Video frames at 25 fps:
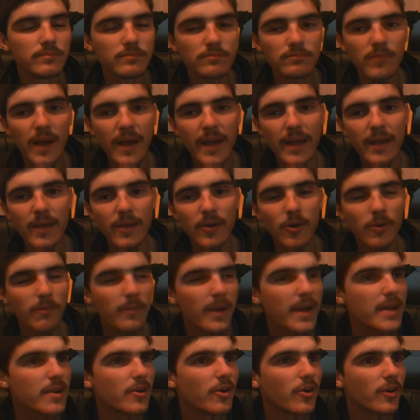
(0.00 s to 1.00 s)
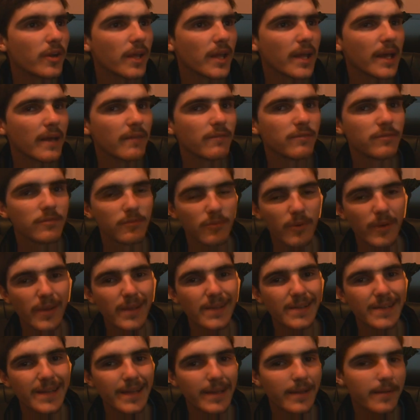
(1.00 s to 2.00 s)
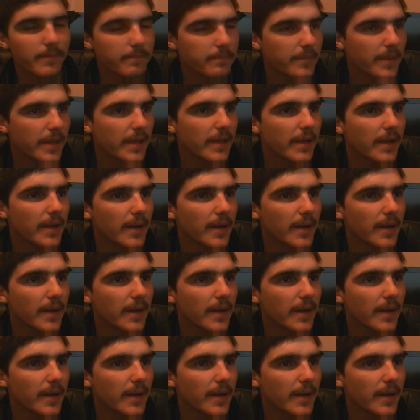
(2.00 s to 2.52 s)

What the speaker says: may or may not have, well, he did. He